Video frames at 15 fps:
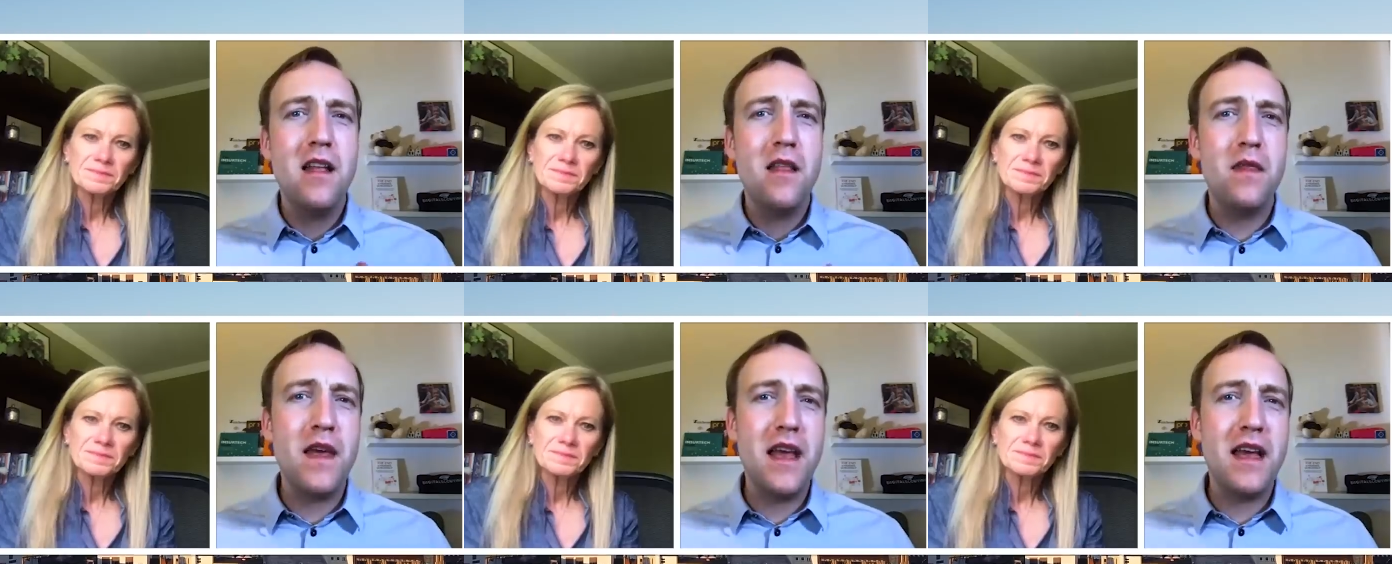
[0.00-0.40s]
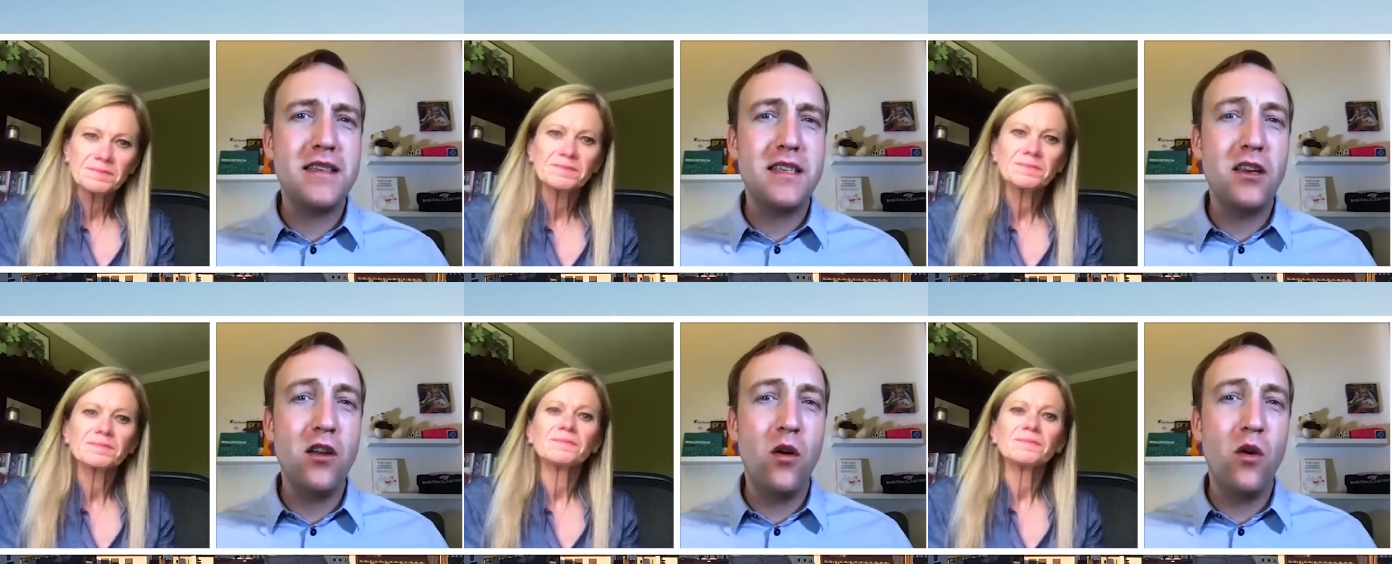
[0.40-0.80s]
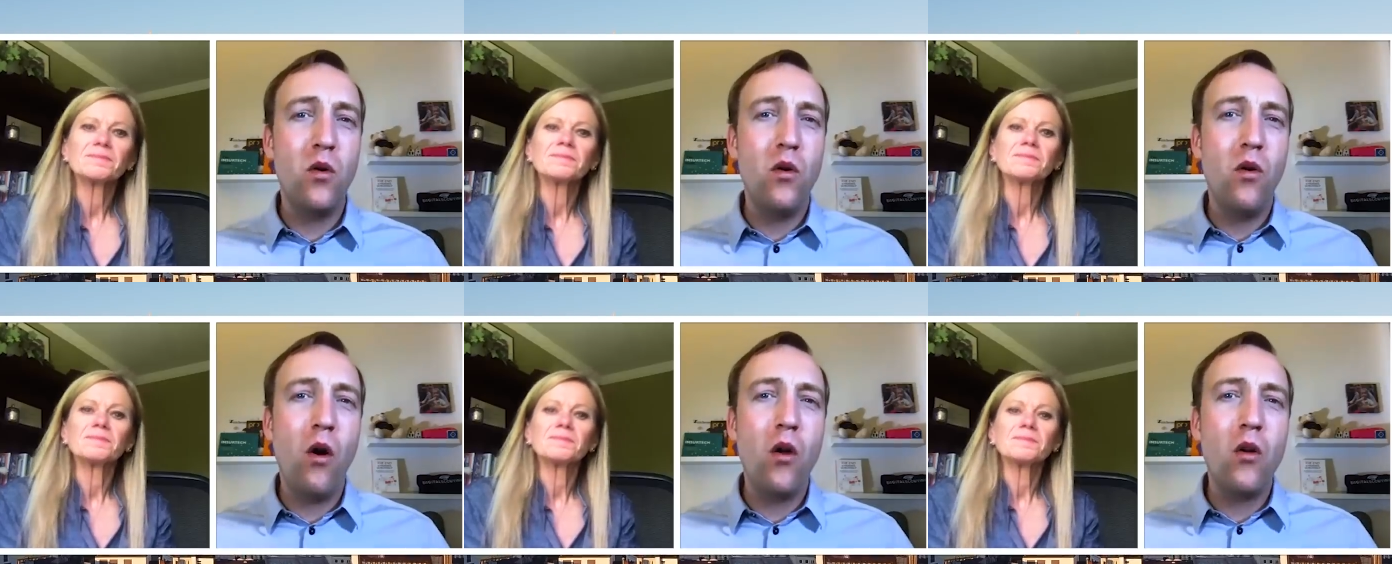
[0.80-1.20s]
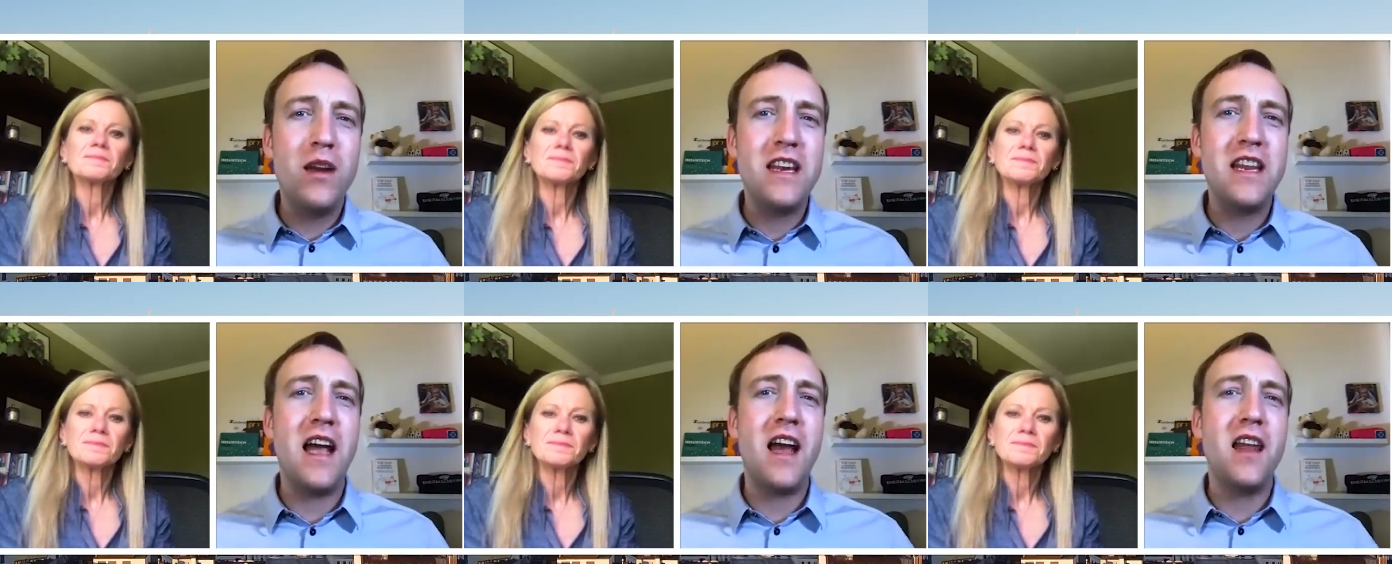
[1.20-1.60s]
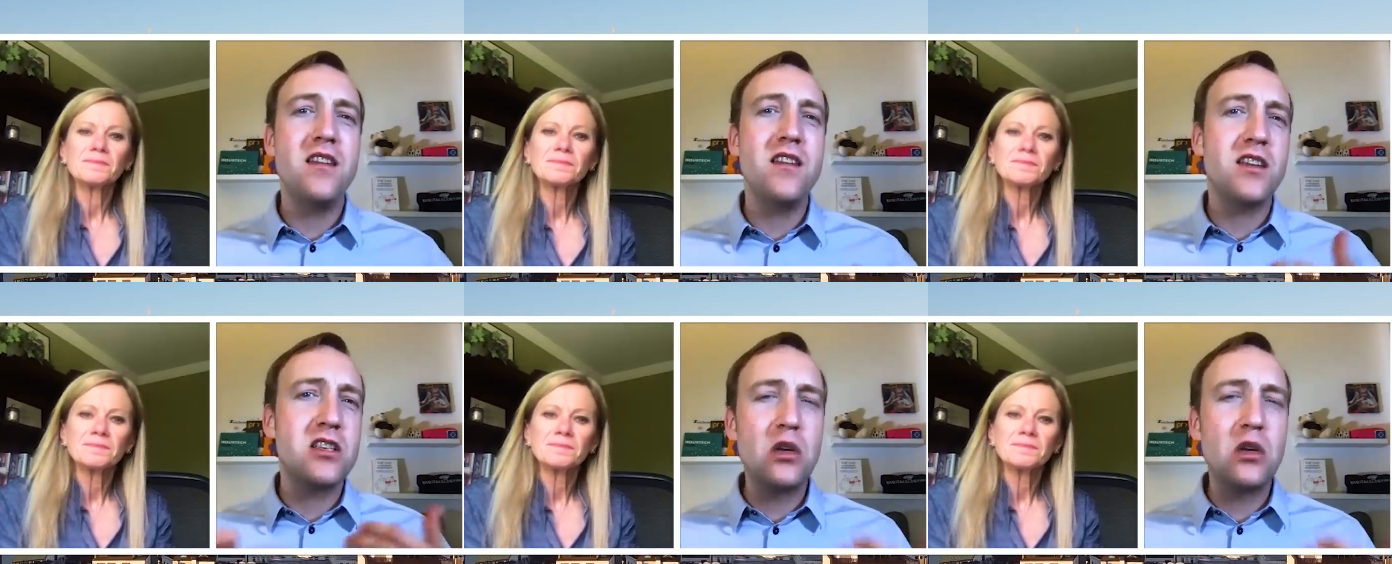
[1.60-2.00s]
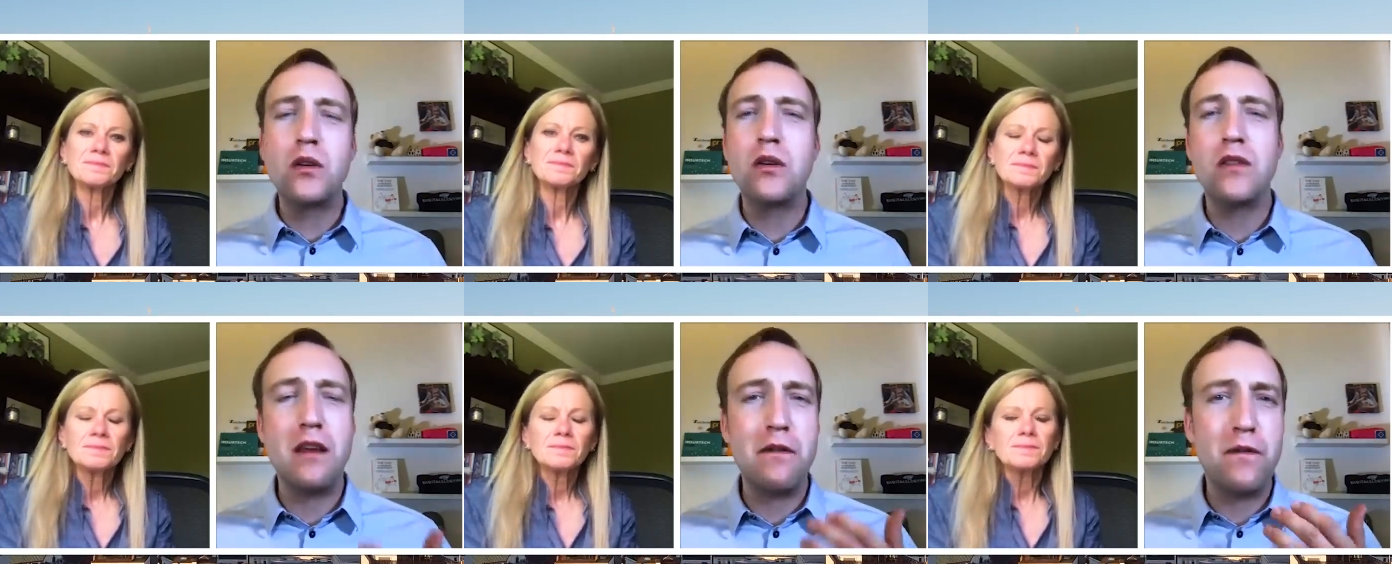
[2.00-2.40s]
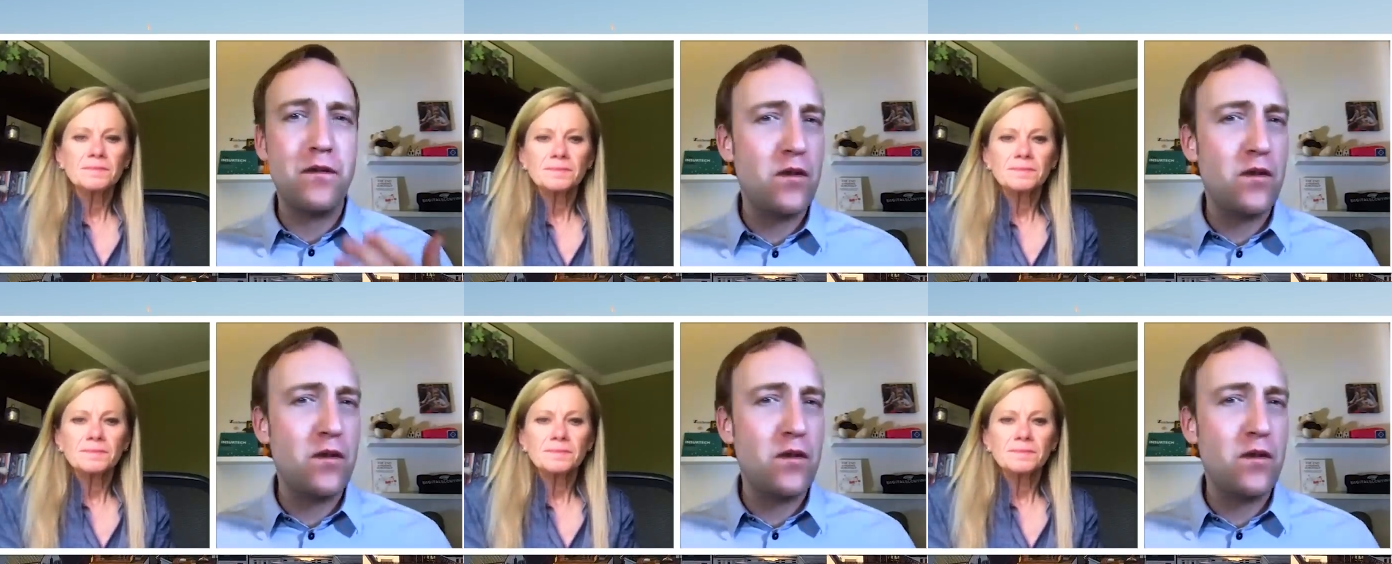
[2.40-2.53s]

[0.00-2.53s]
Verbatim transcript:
Speaker 1: that you know already undertook their